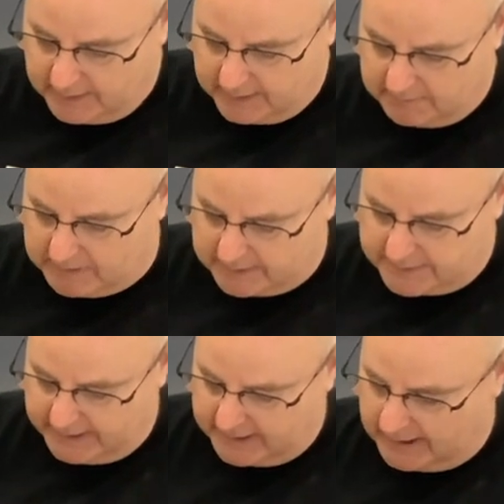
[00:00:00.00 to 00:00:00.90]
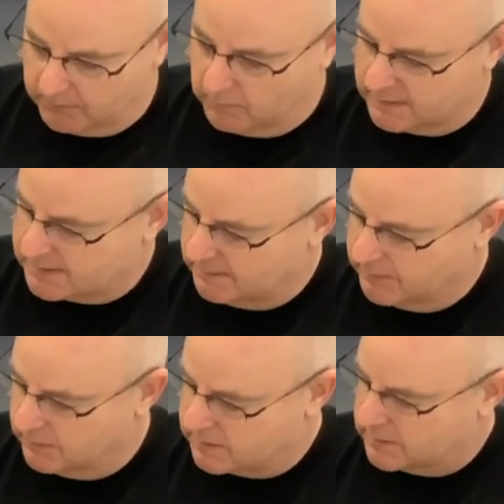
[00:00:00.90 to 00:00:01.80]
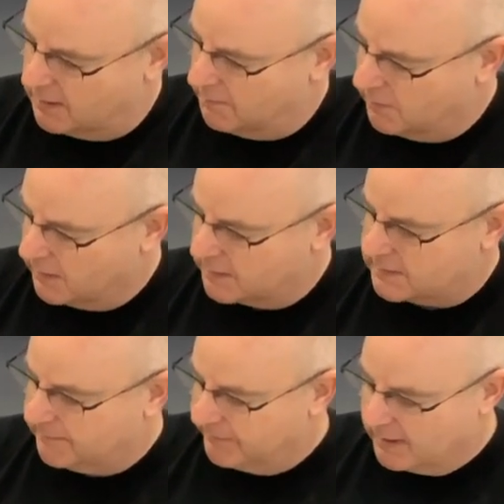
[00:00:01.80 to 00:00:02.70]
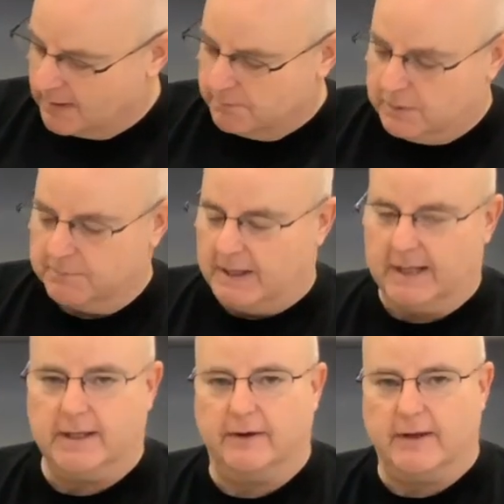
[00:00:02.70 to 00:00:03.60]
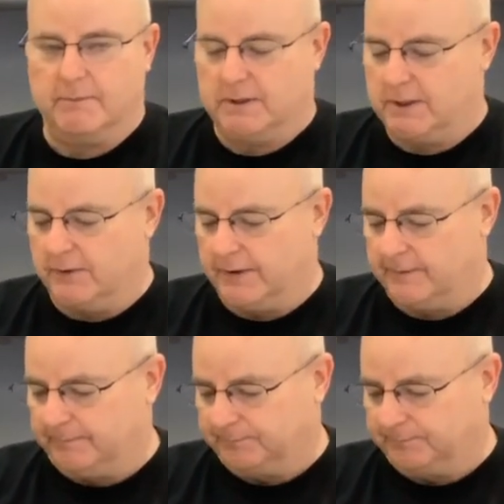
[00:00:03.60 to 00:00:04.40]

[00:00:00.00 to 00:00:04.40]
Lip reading: in Montana. I want some of those saw marks put back into that material.